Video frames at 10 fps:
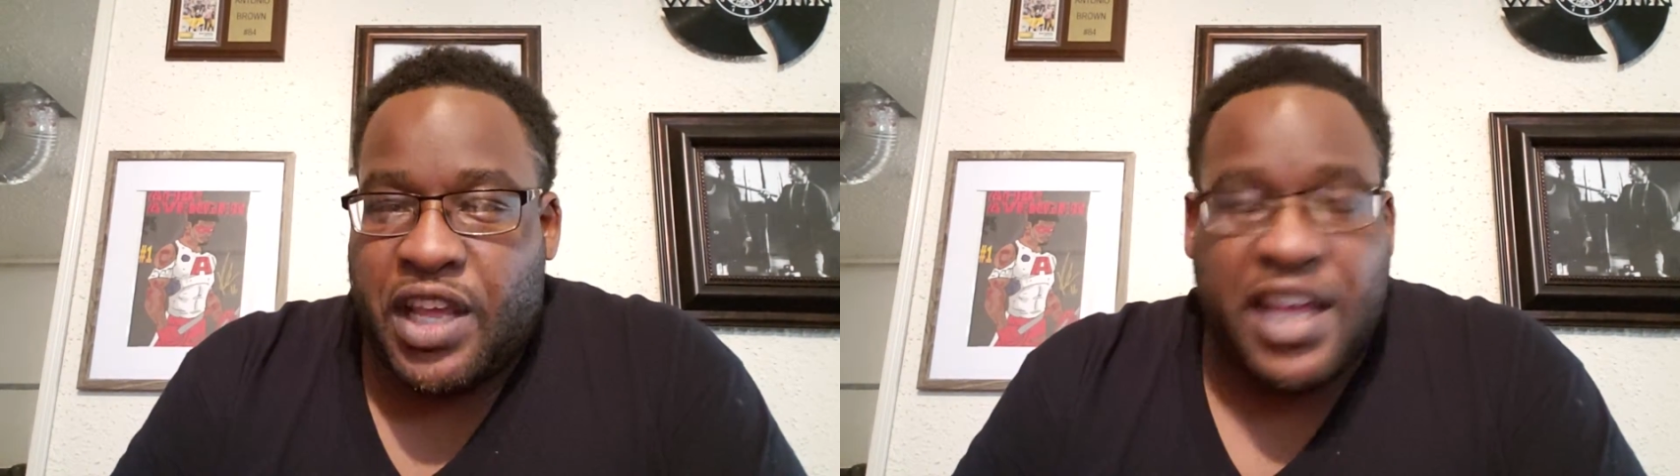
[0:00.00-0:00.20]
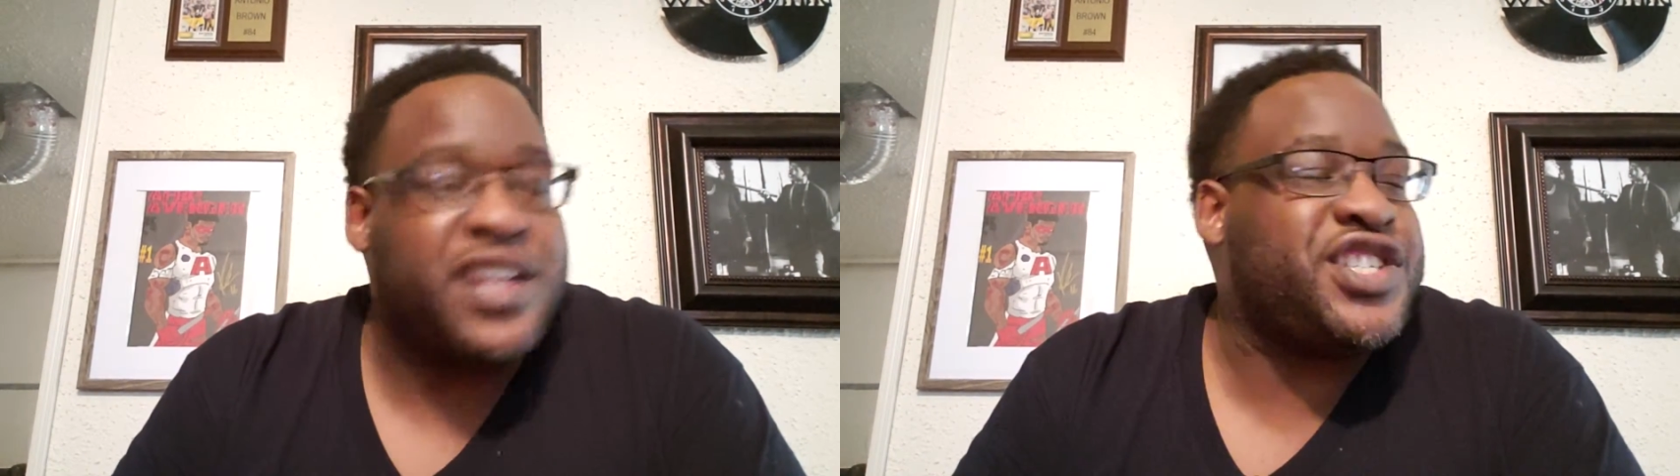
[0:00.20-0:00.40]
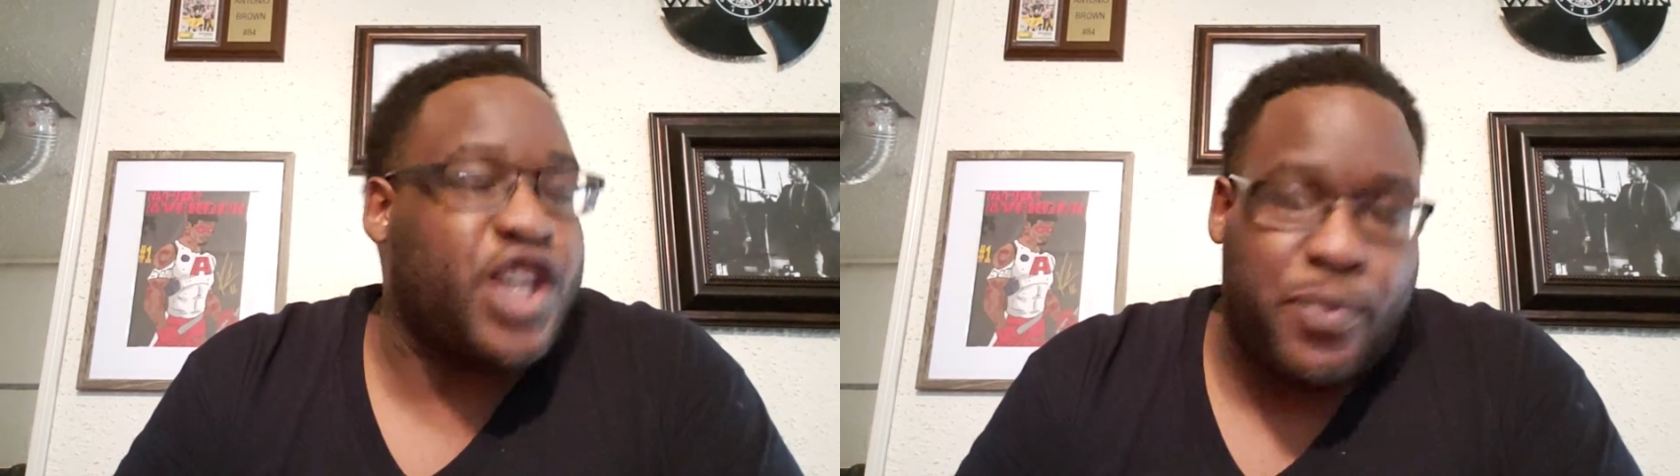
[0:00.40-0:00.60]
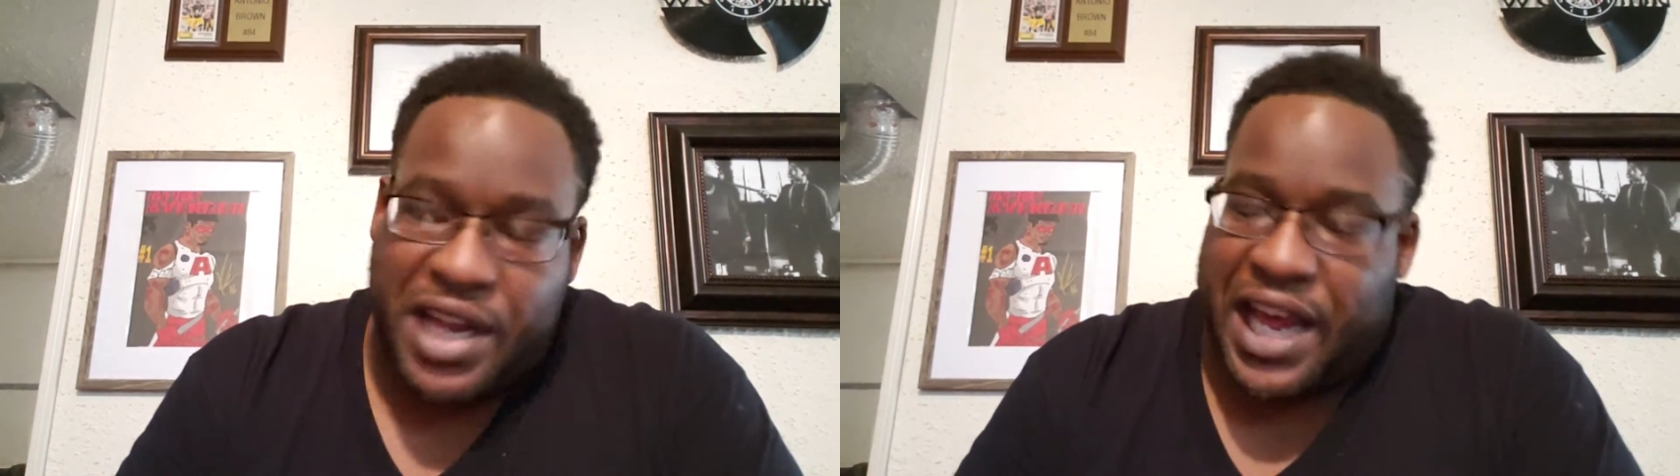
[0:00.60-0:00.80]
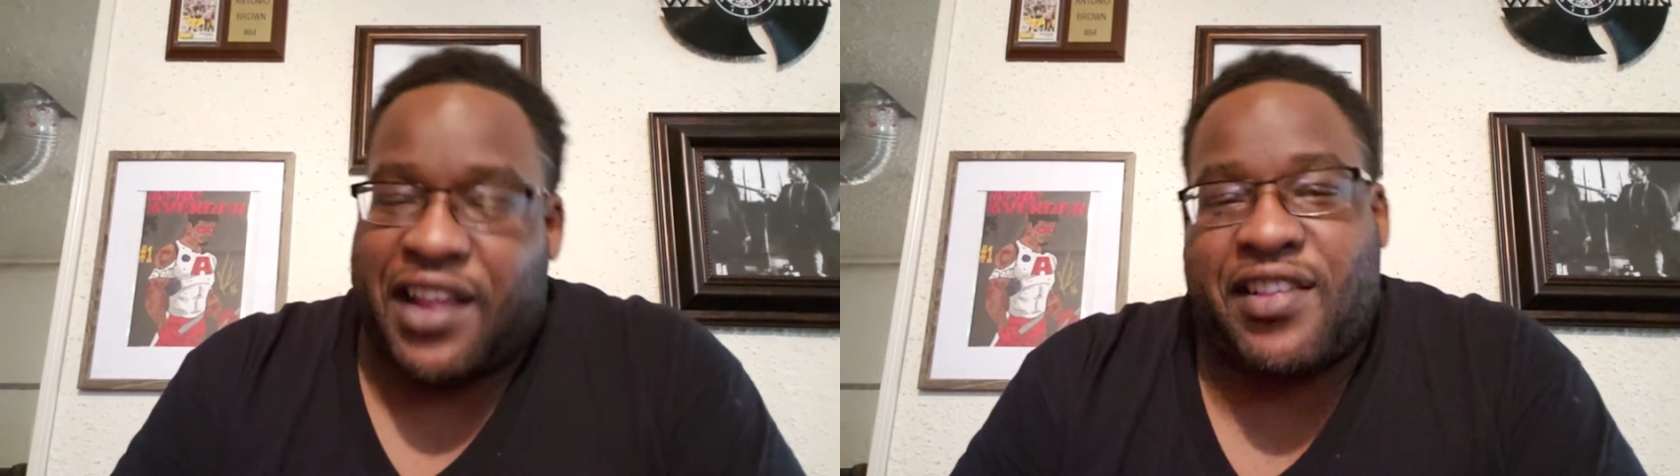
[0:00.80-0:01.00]
in
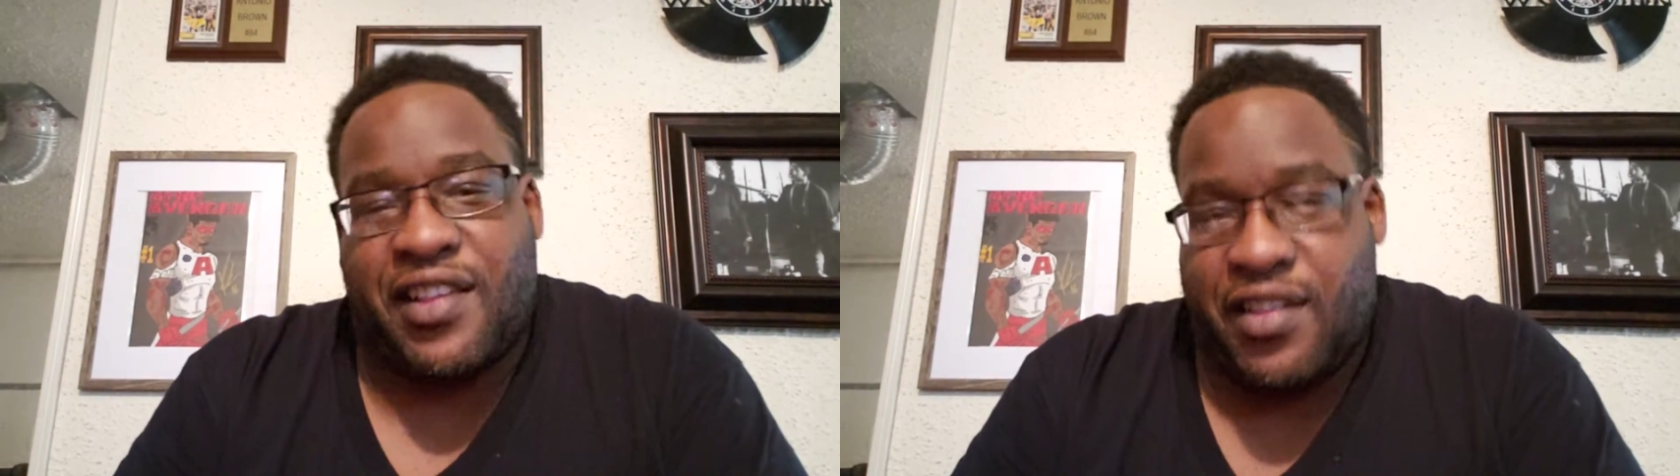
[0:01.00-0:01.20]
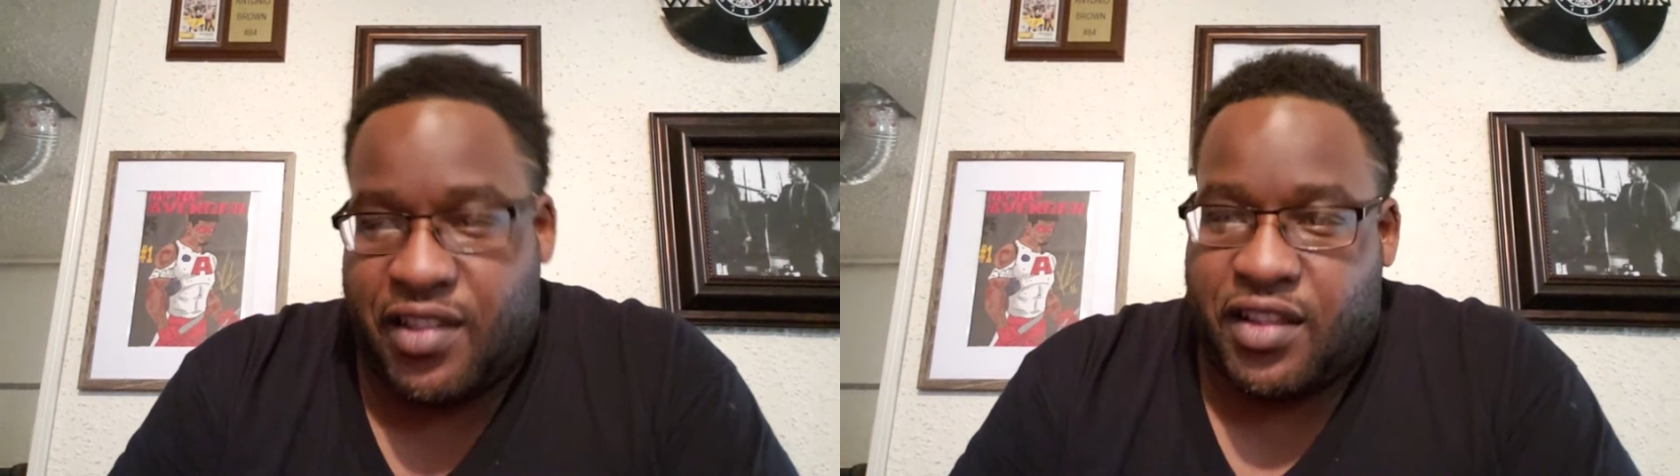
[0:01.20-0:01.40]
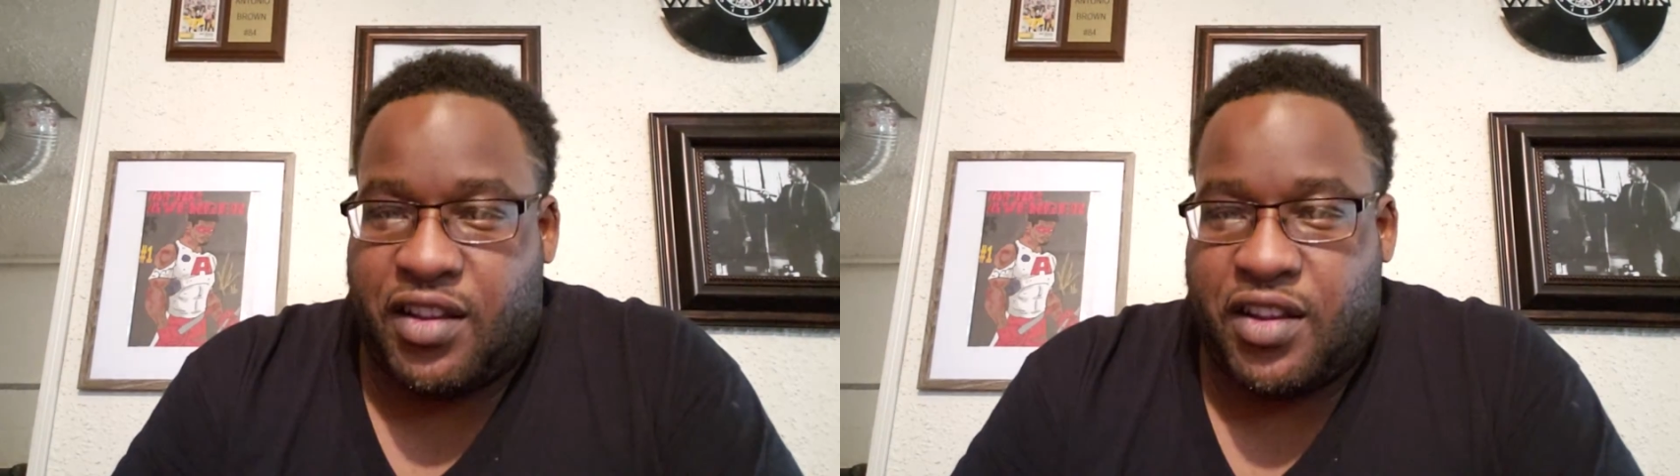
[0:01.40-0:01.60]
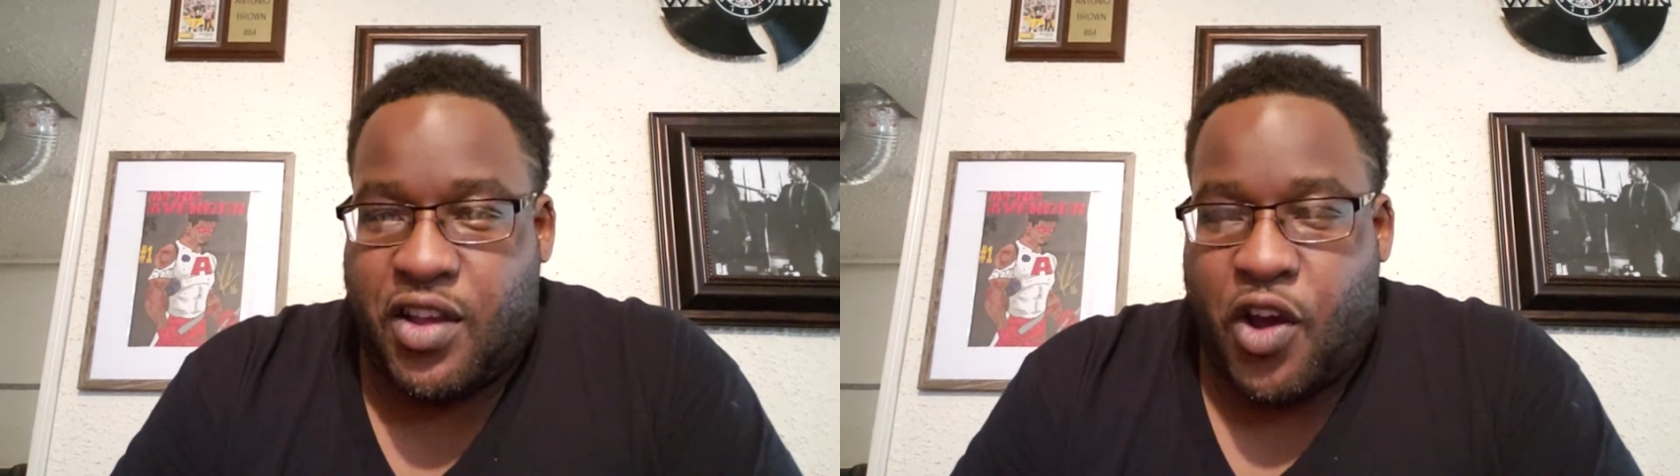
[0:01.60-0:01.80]
Gemini season